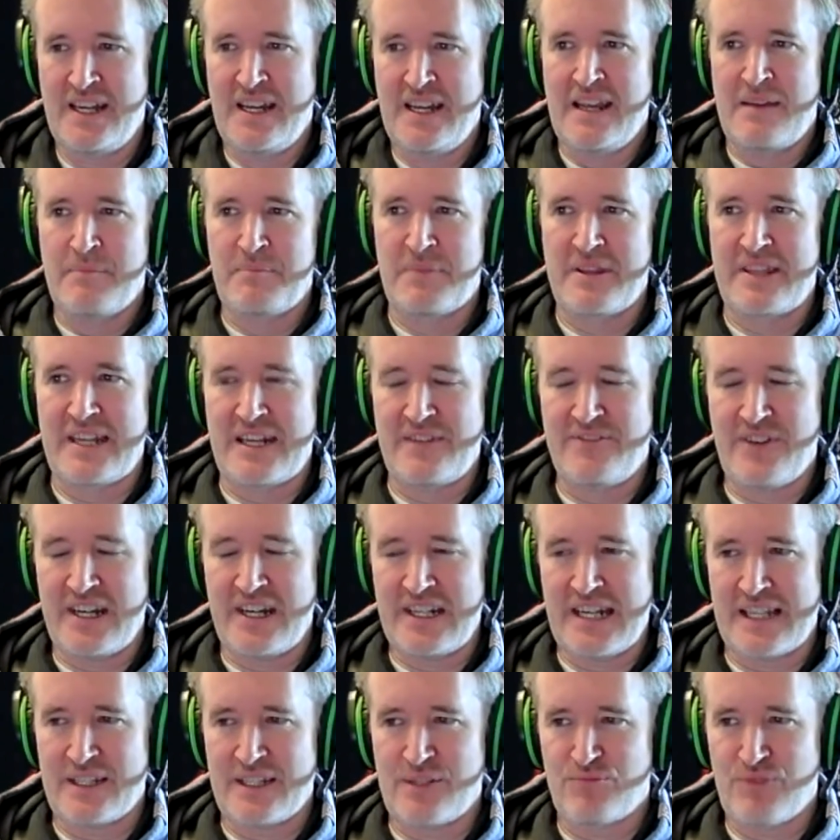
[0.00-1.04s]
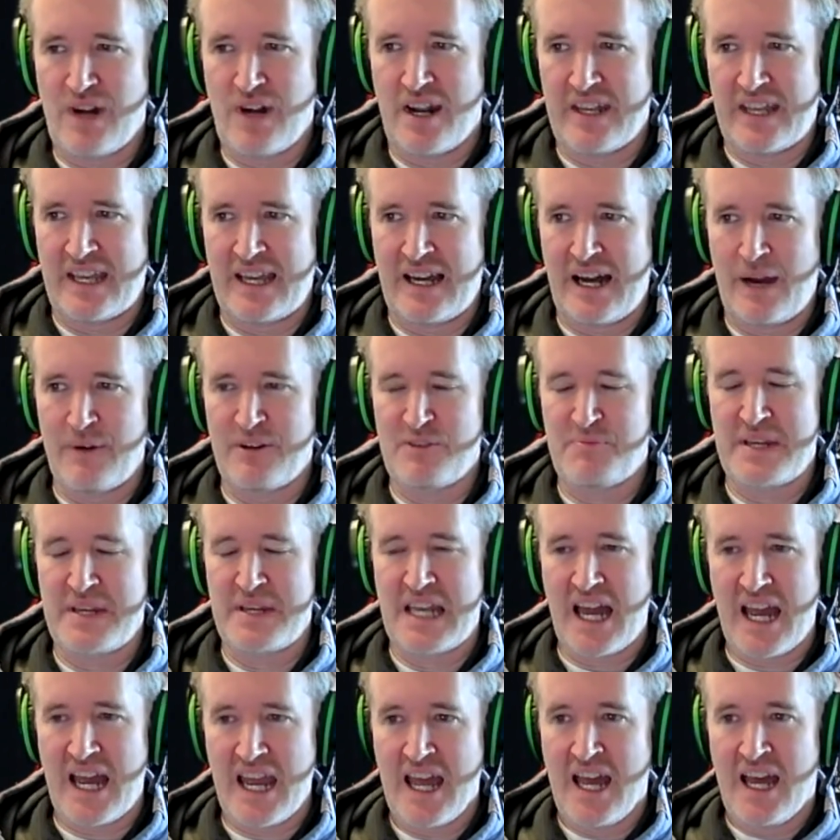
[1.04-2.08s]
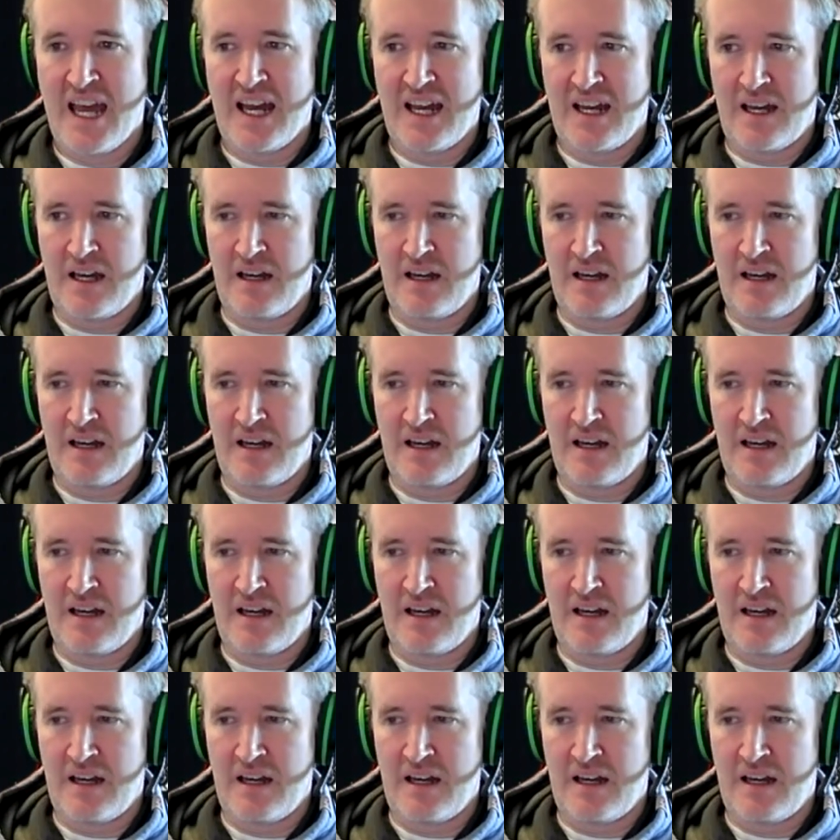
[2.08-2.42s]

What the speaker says: But then if I'd had to run it, I would have been like, oh,